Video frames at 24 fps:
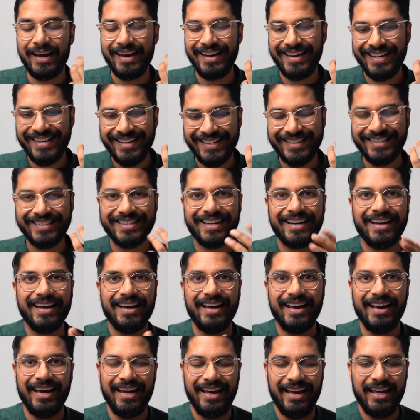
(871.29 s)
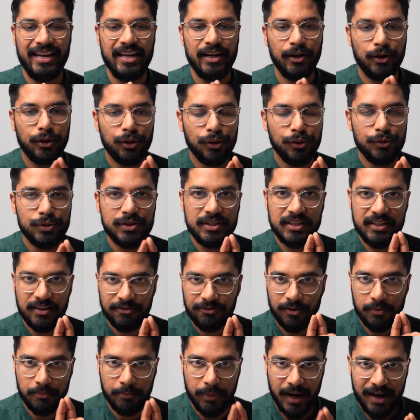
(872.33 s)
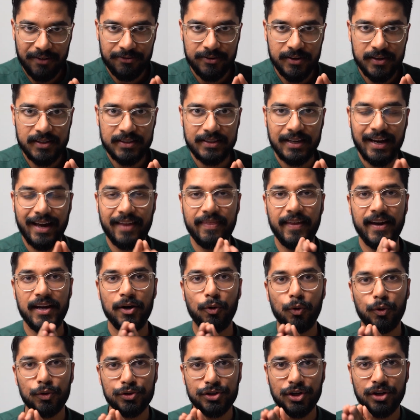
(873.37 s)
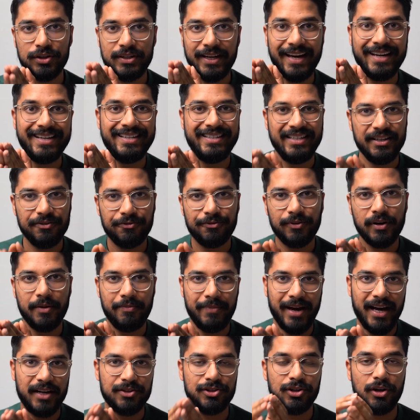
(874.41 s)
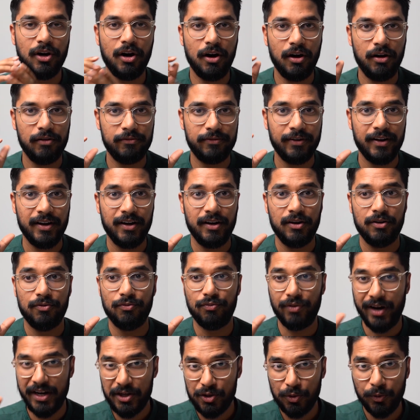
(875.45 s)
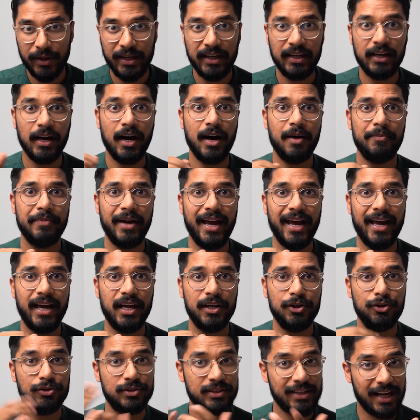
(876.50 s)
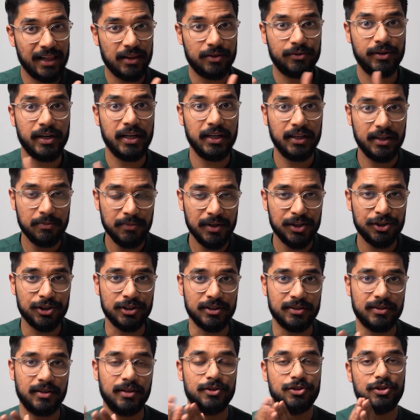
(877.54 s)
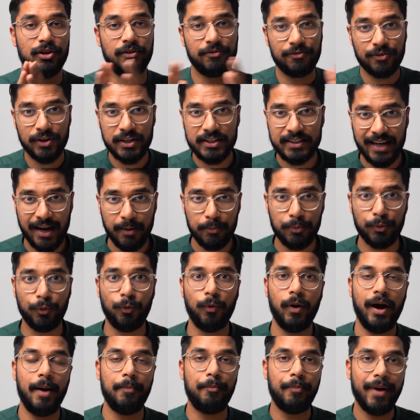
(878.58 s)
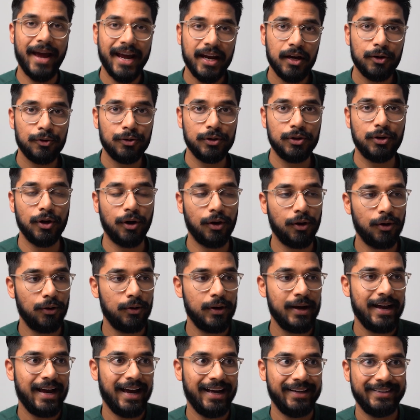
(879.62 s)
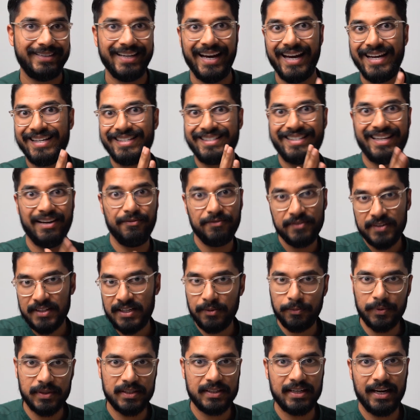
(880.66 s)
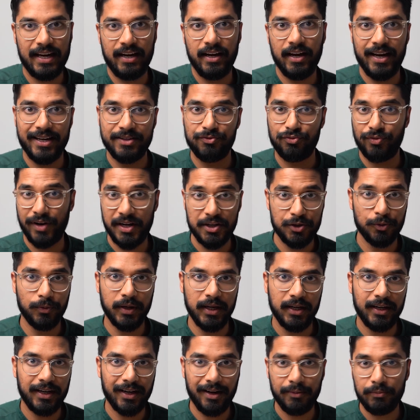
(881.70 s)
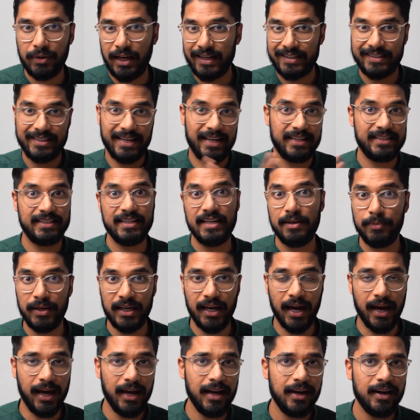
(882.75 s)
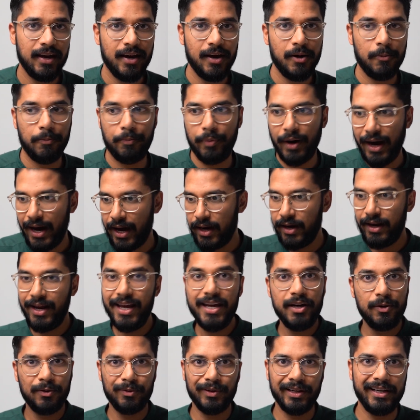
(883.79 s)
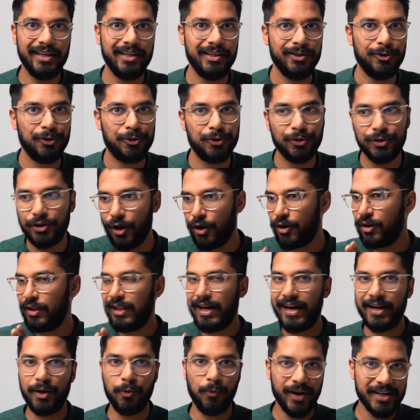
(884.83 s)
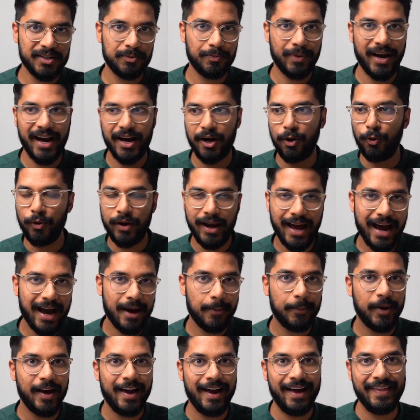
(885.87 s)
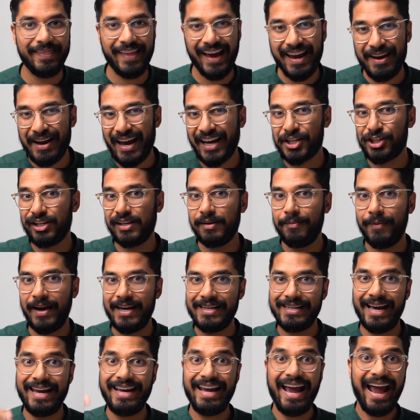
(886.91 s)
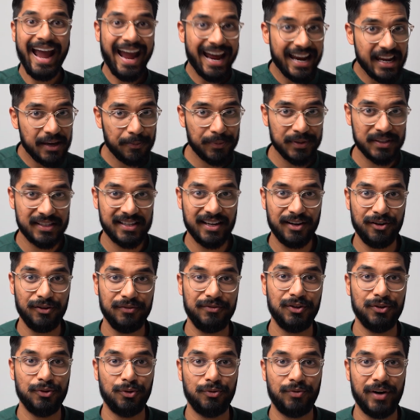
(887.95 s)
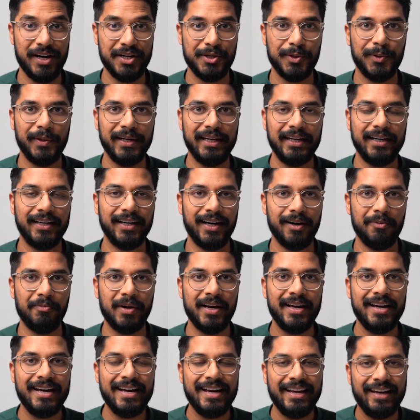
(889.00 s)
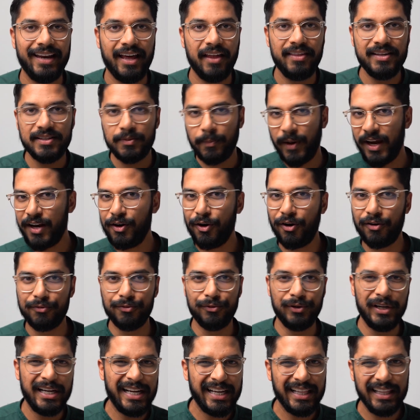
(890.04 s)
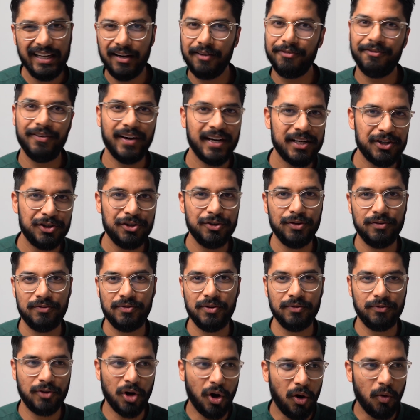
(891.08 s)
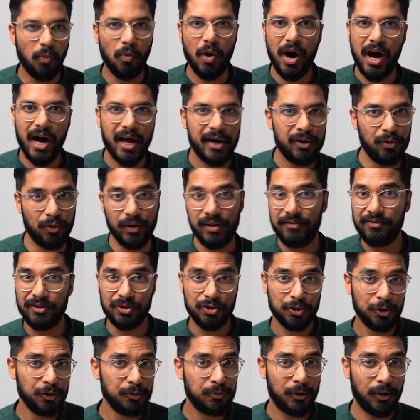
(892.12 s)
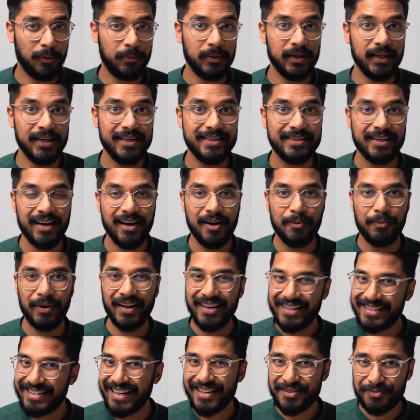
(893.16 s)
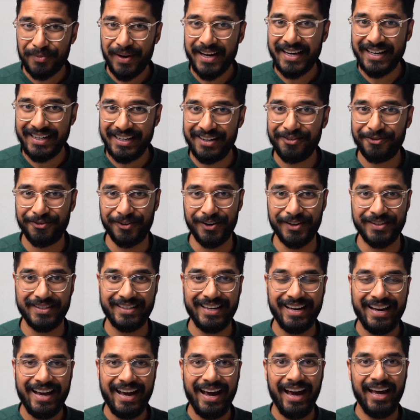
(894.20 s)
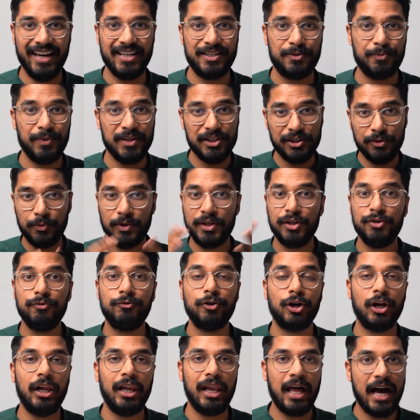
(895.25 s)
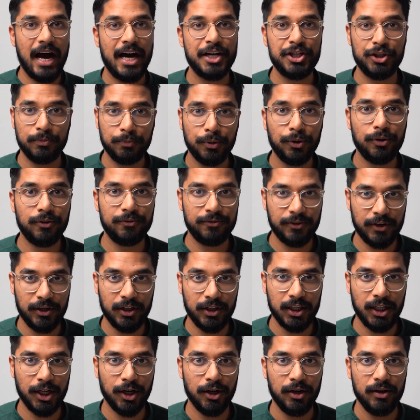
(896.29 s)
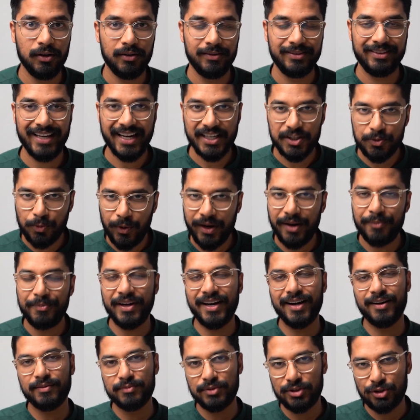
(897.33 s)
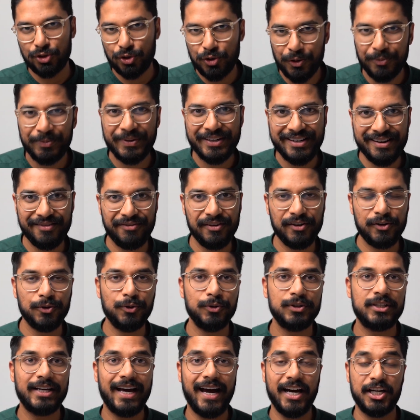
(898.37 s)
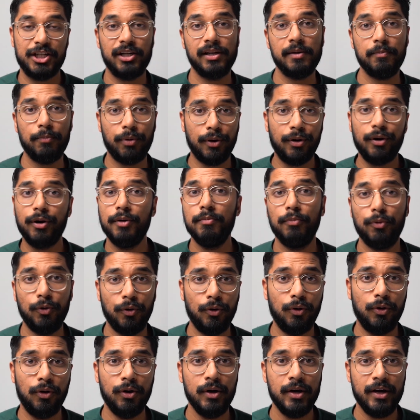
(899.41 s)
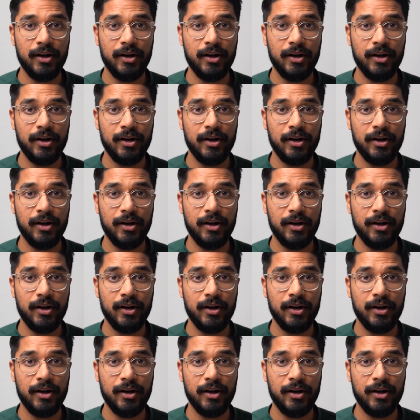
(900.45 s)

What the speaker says: is it includes different buffers, and they also take different amounts of rental income and your salary and commissions. So for example, a bank could go and take 70% as rental income, like say CBA, but equally you could go to like Westpac or NAB and they actually may take 80% of your rental income. Now, this may not really affect you if you've got one or even two properties, but it does make a difference. And especially when you've got a larger portfolio, that's when it becomes super difficult to actually borrow more